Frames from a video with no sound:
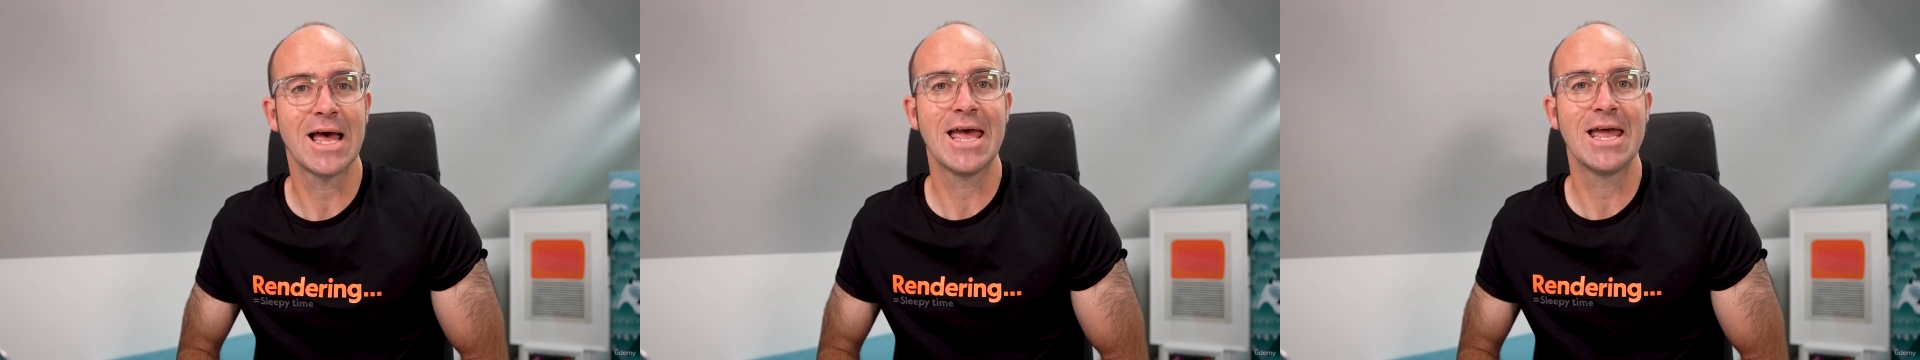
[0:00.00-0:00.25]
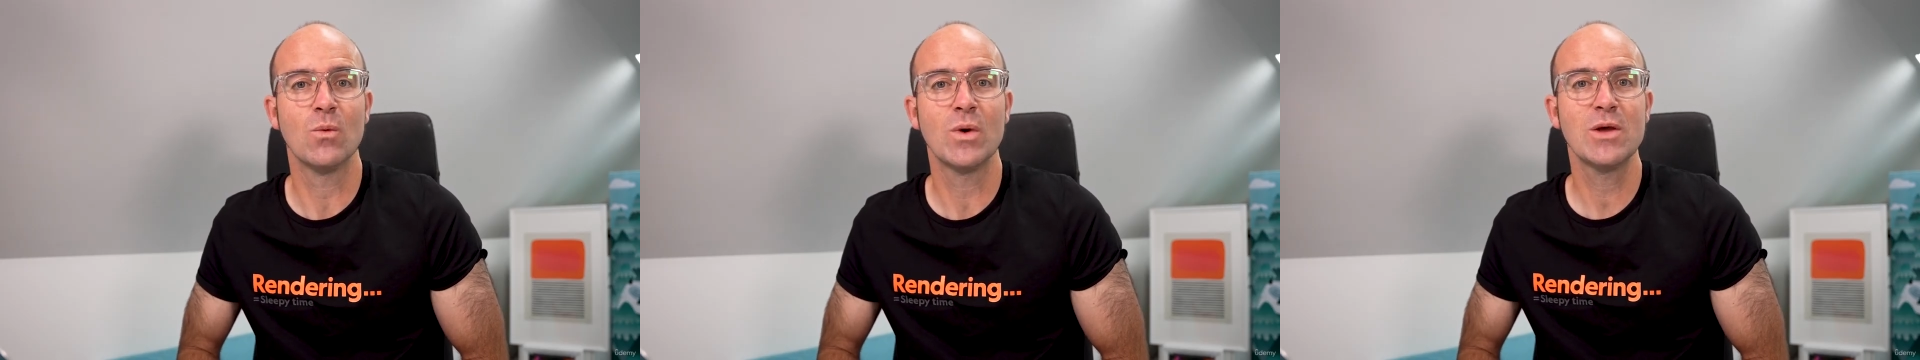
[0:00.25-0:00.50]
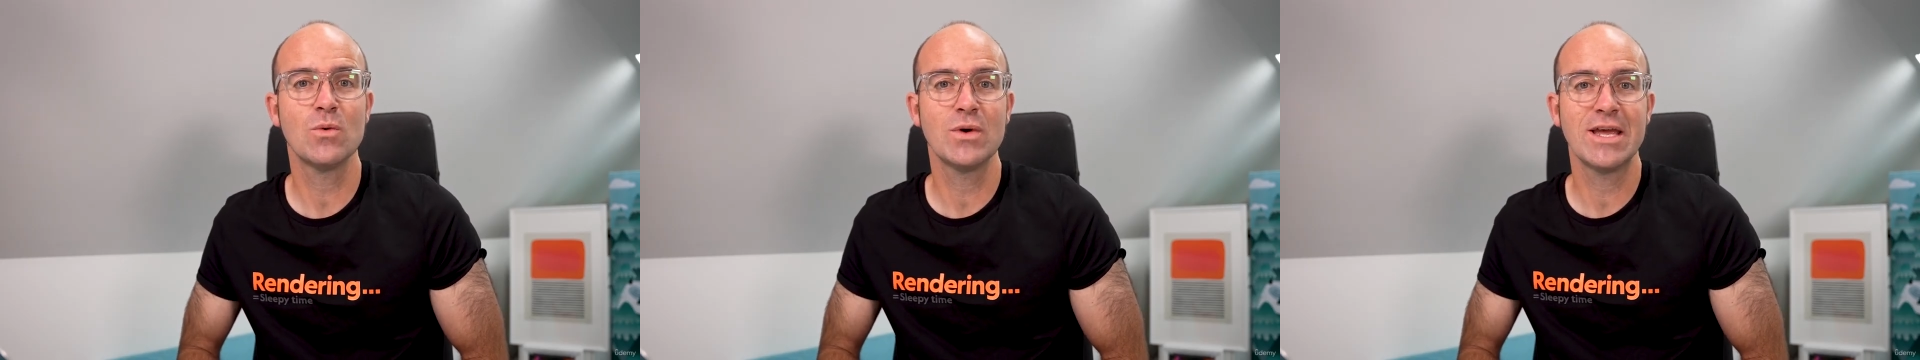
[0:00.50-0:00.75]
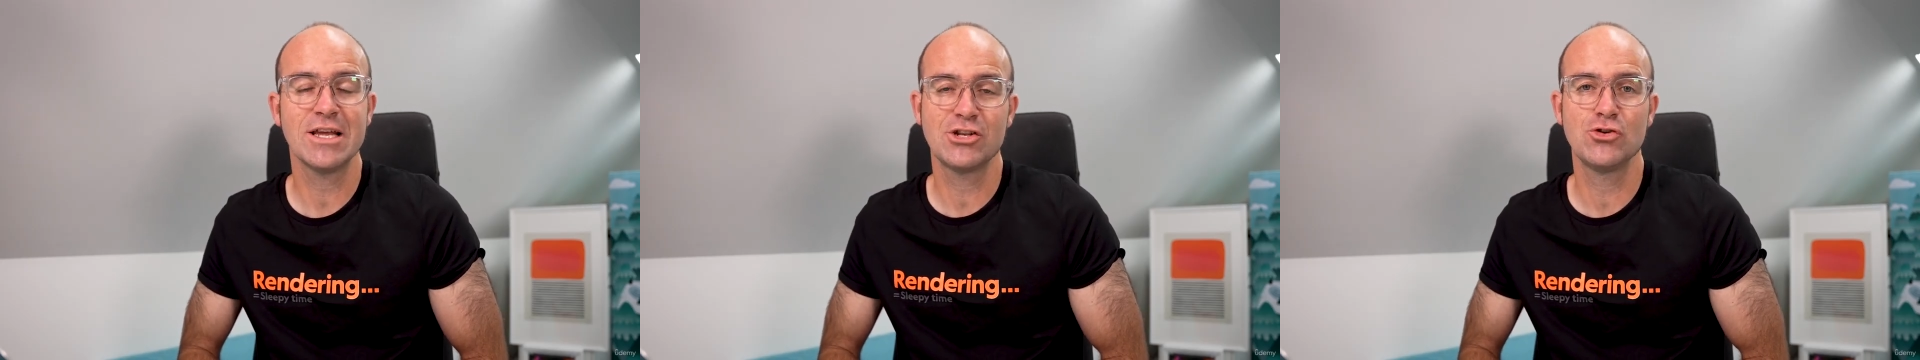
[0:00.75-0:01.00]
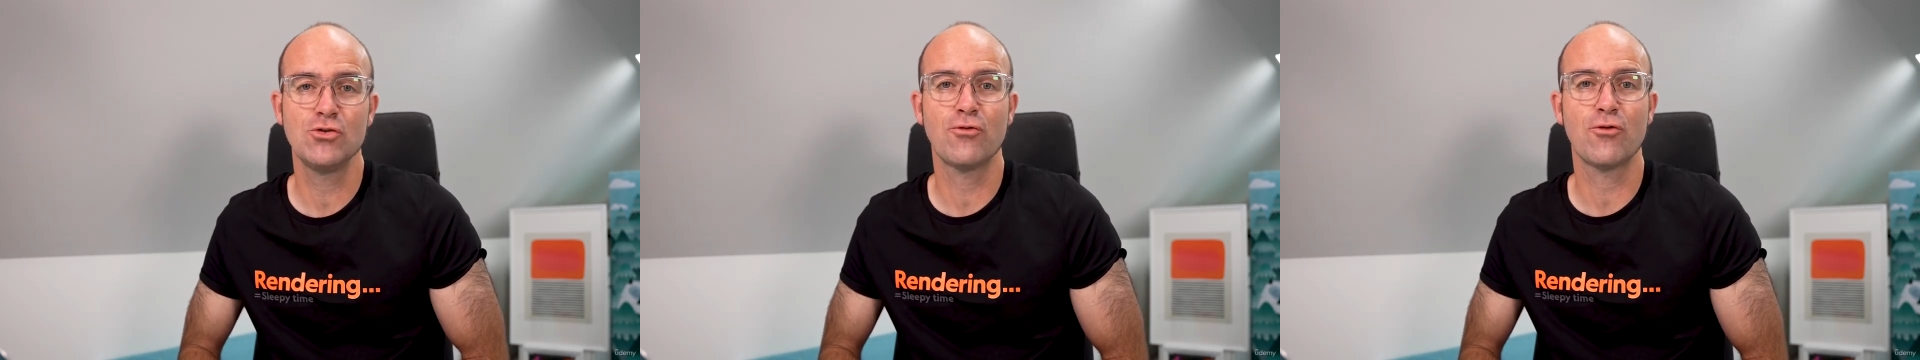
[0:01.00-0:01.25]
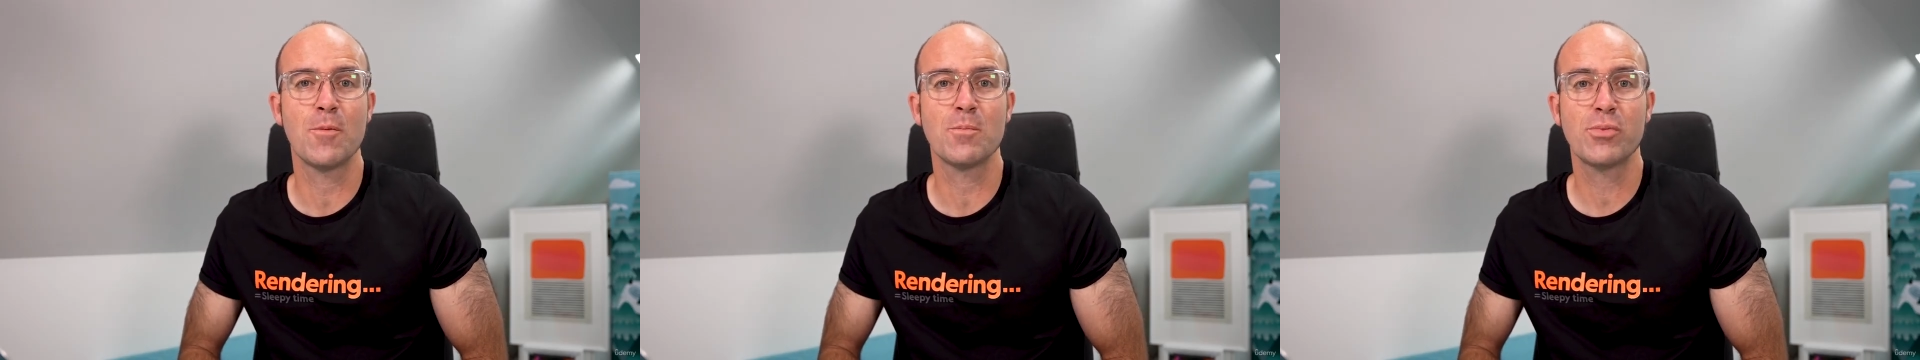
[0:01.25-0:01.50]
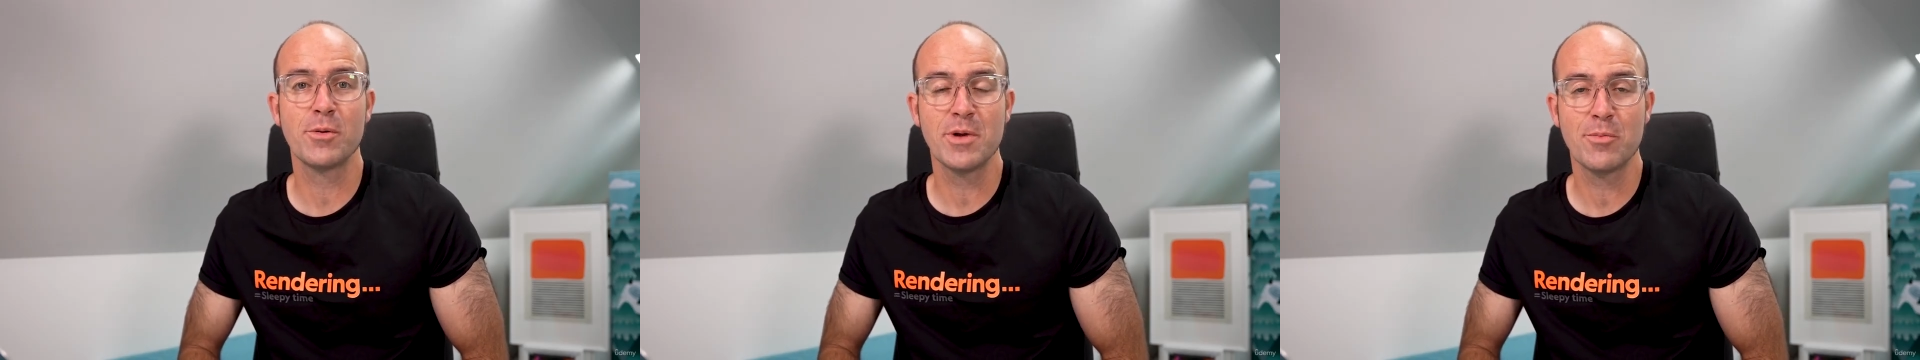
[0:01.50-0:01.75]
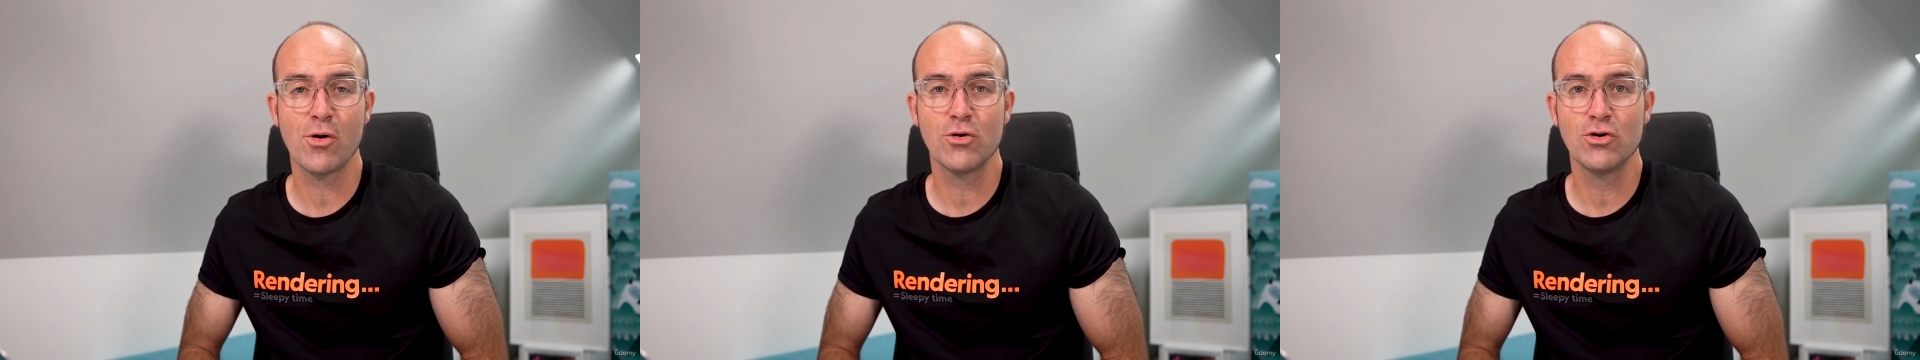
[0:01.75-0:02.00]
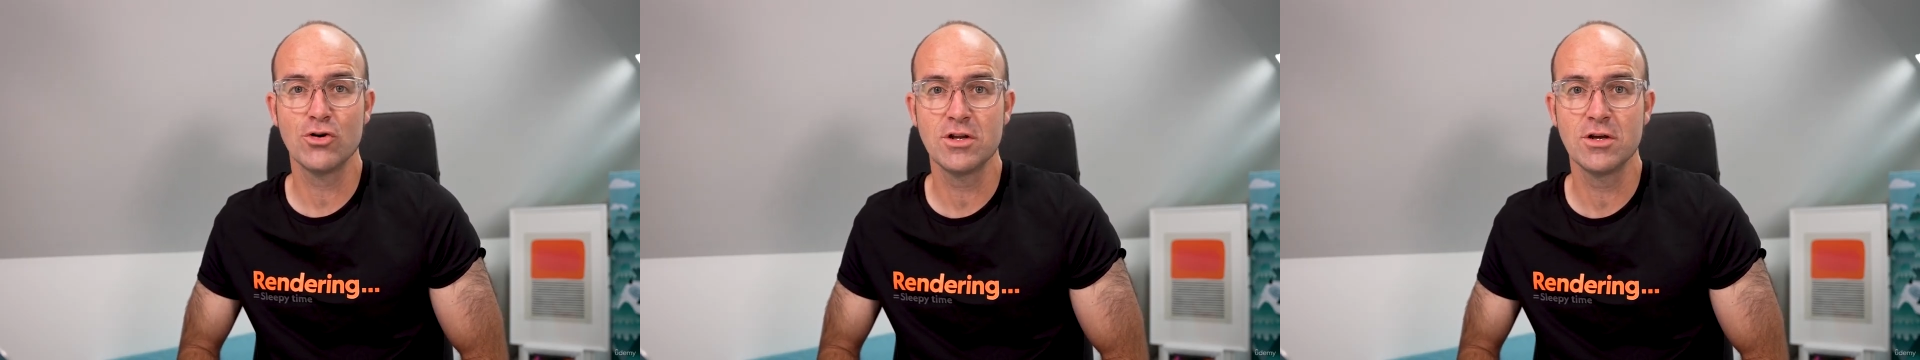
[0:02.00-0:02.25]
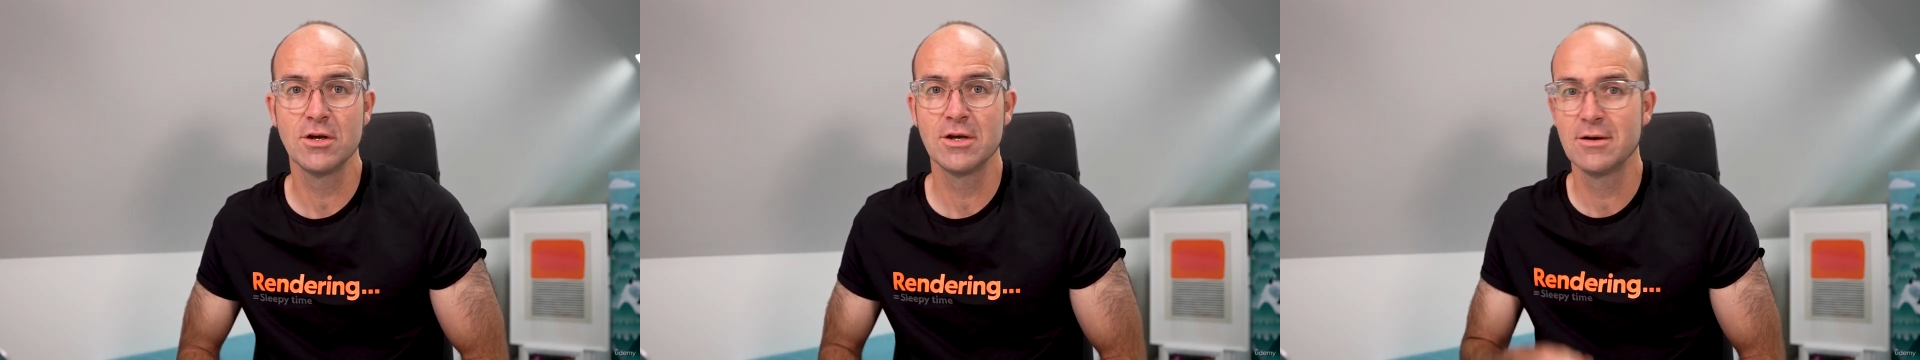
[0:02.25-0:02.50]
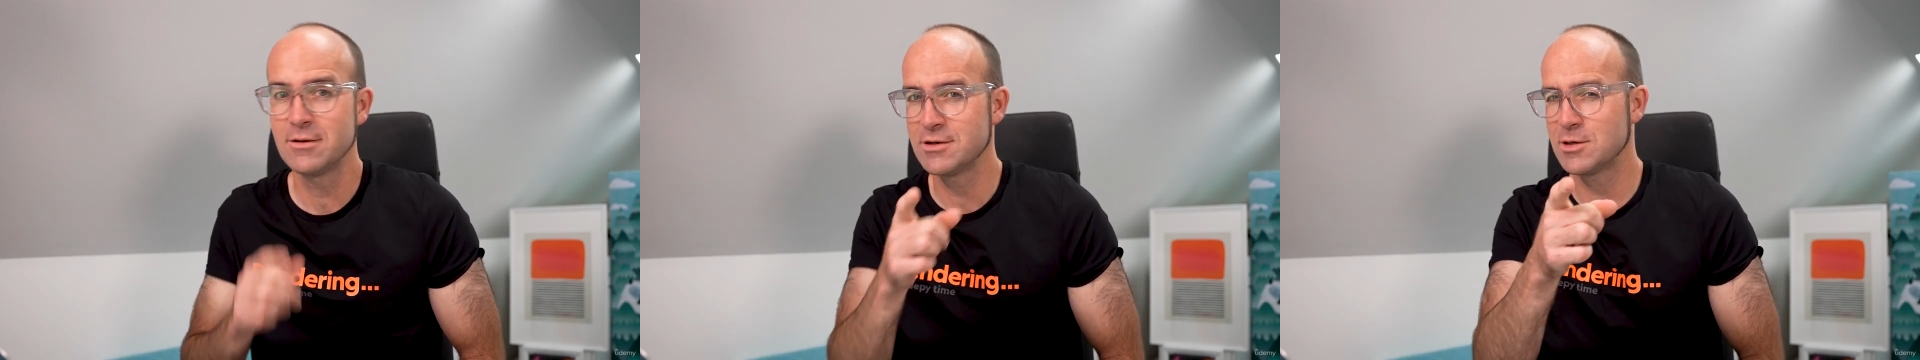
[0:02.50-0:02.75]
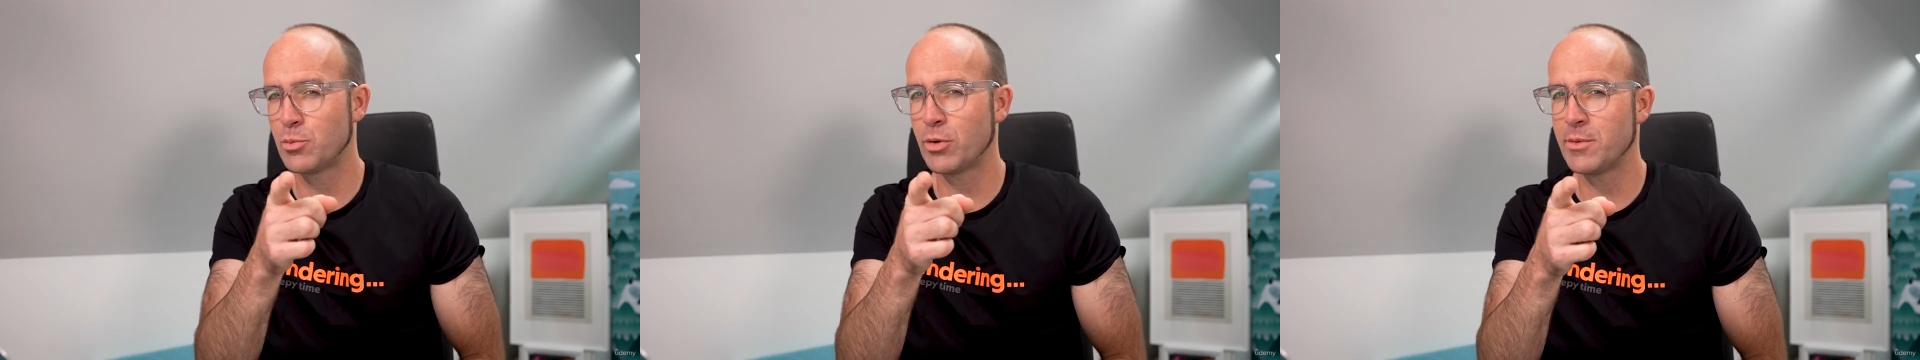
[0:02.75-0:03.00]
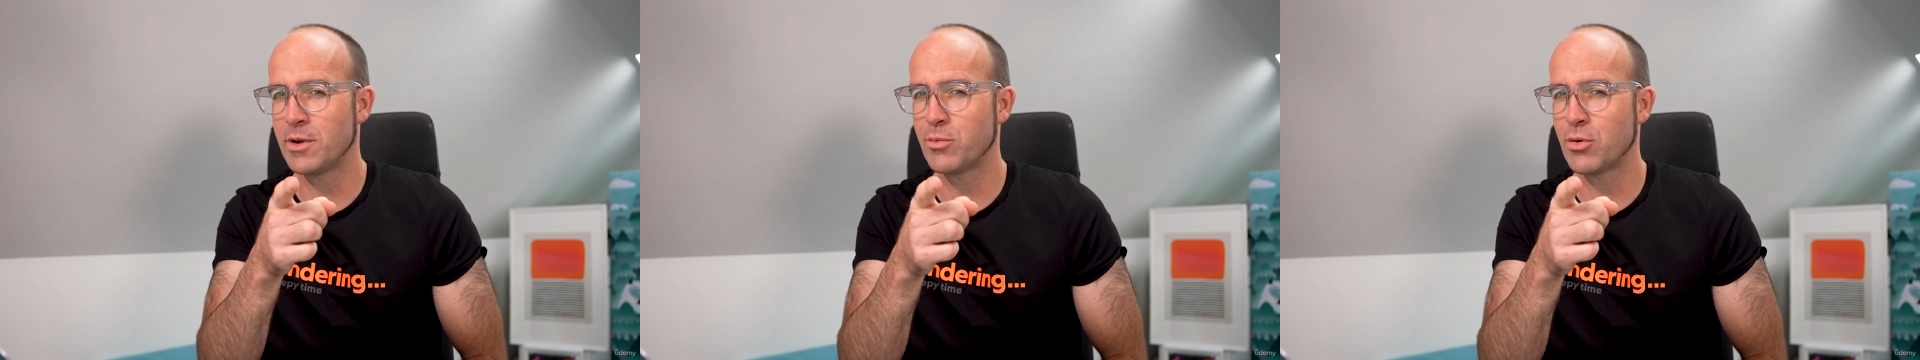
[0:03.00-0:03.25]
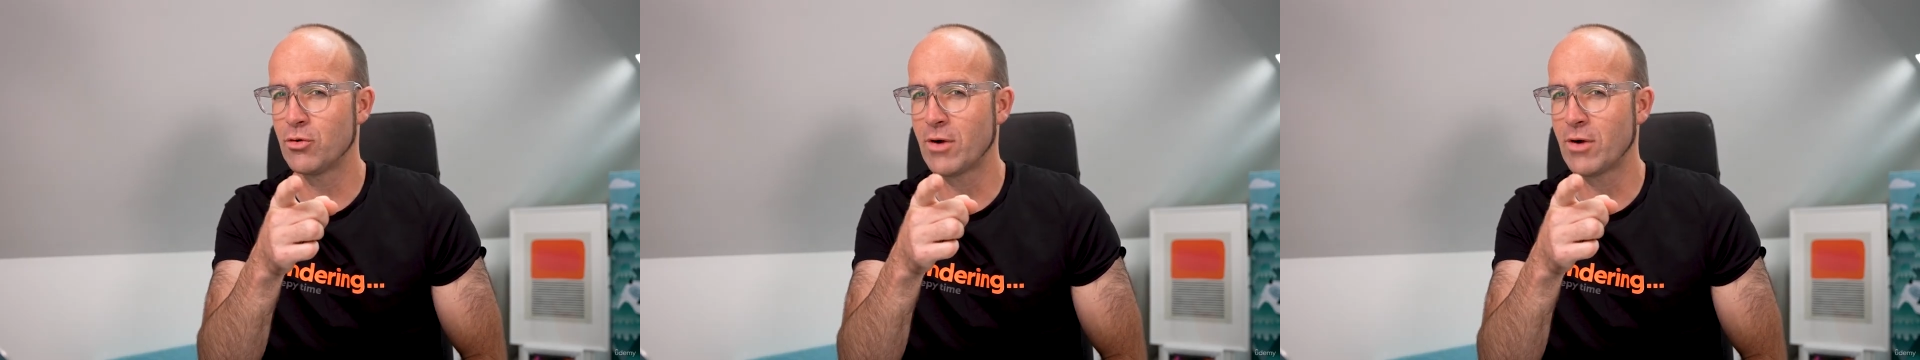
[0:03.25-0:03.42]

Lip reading: and we will get you from Premiere Pro good to Premiere Pro